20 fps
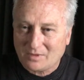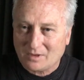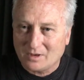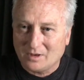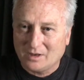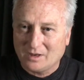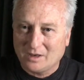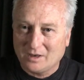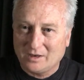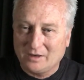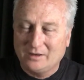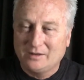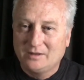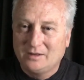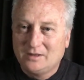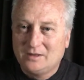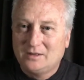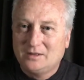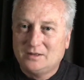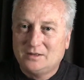Okay?
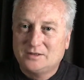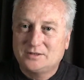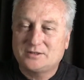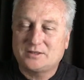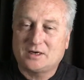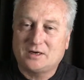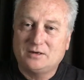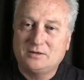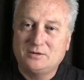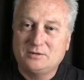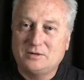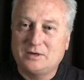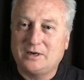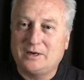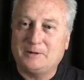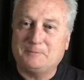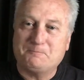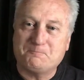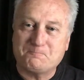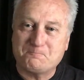
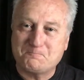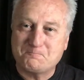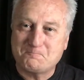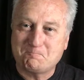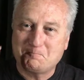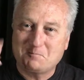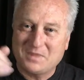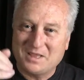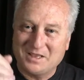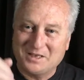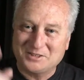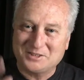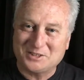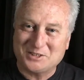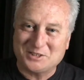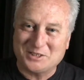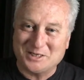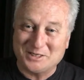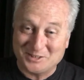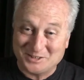So
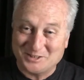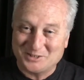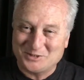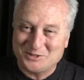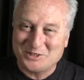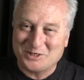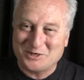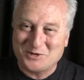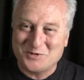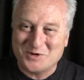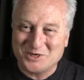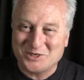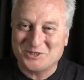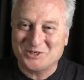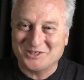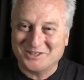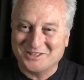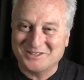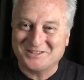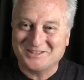that's a trick
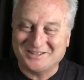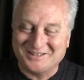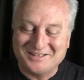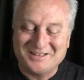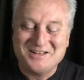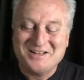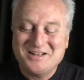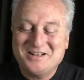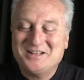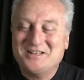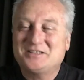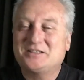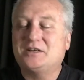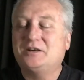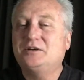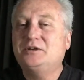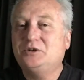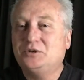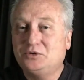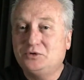question, isn't it?
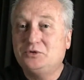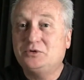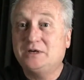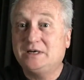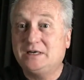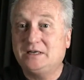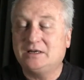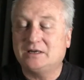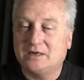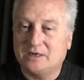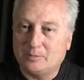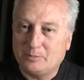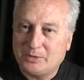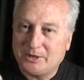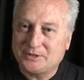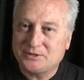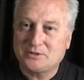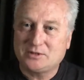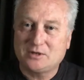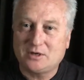So you really, in a
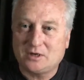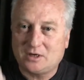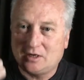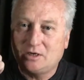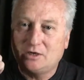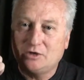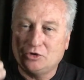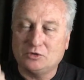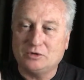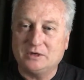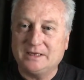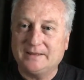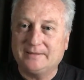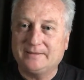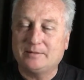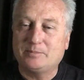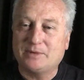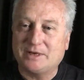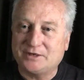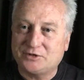petrol car, you
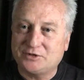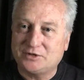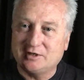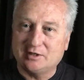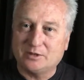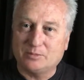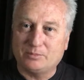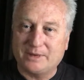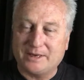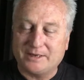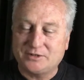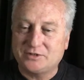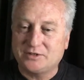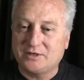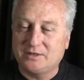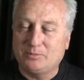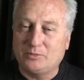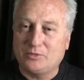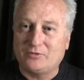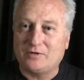need the battery. The
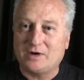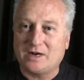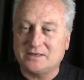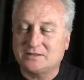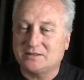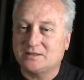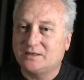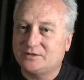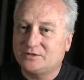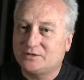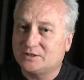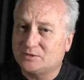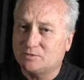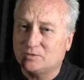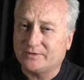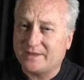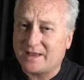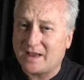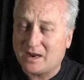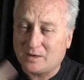battery provides electrics.
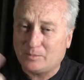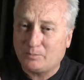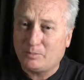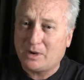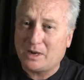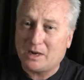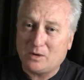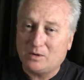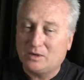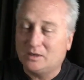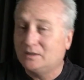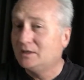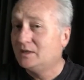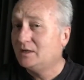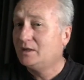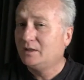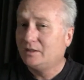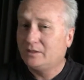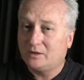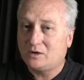Without power,
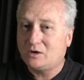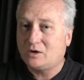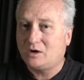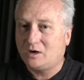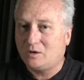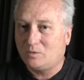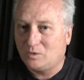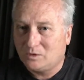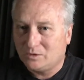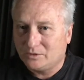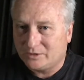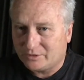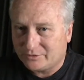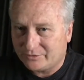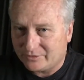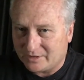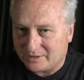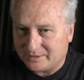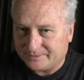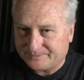the car will
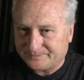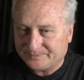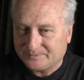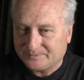not run.